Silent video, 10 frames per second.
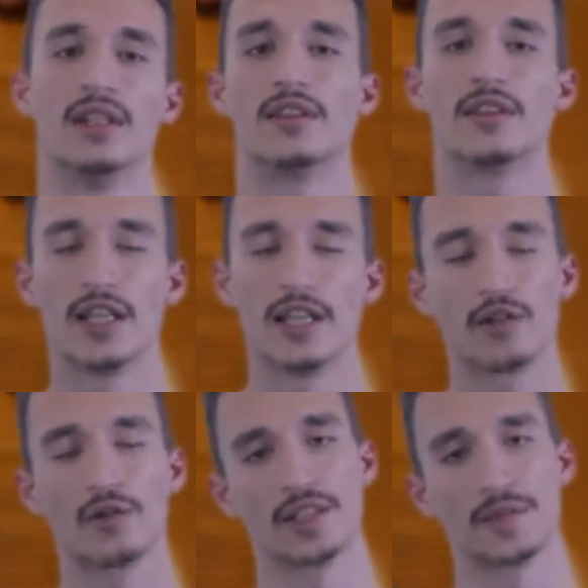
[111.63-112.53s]
the
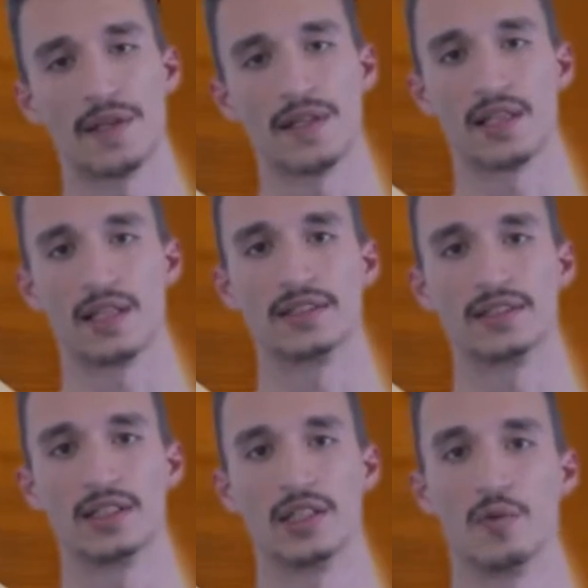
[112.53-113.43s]
thin crust
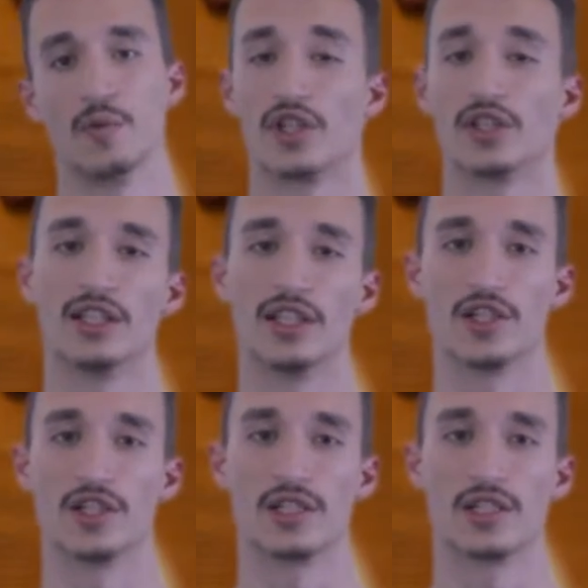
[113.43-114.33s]
pizzas, which are
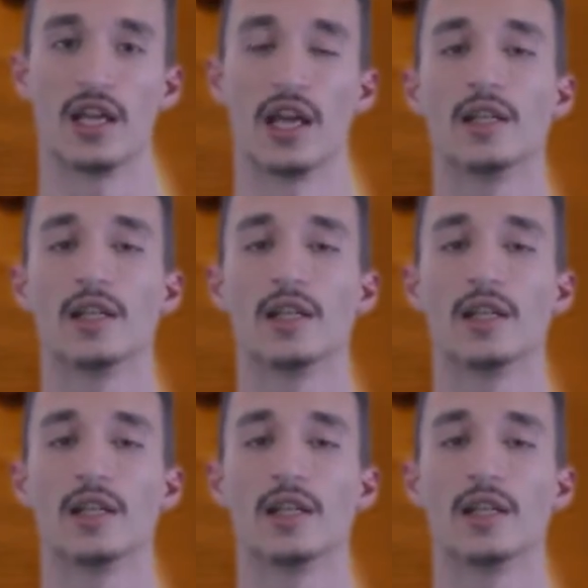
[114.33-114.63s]
delicious,